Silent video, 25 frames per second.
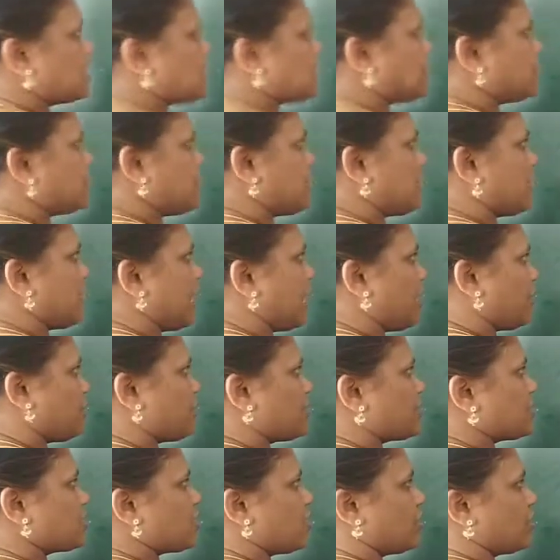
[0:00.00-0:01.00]
63
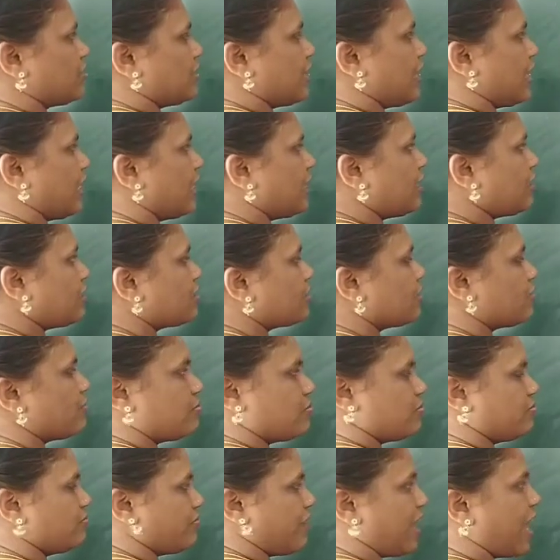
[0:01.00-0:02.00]
elements are there
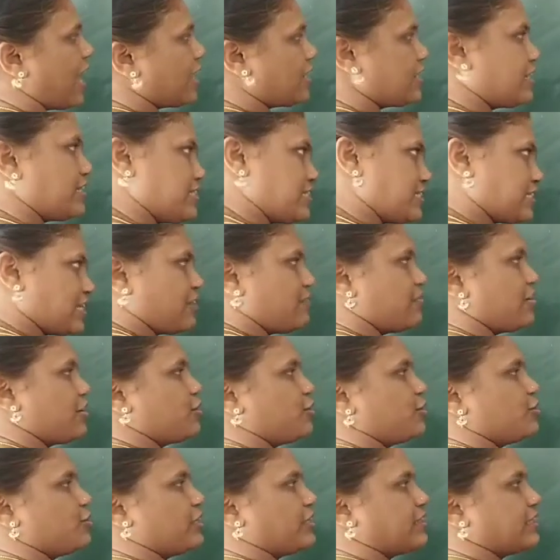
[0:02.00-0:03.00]
were
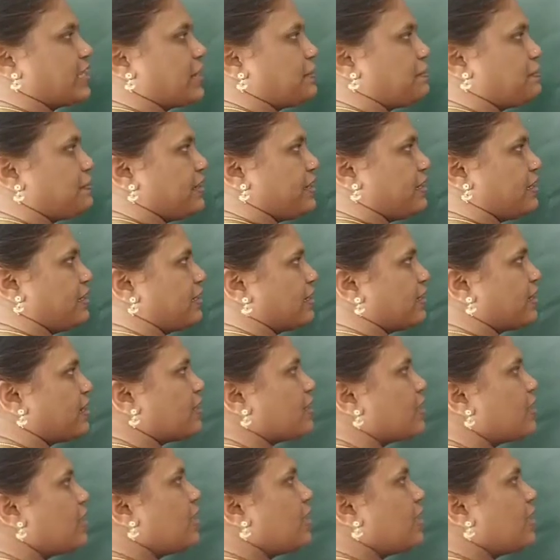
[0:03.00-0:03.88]
discovered during that period.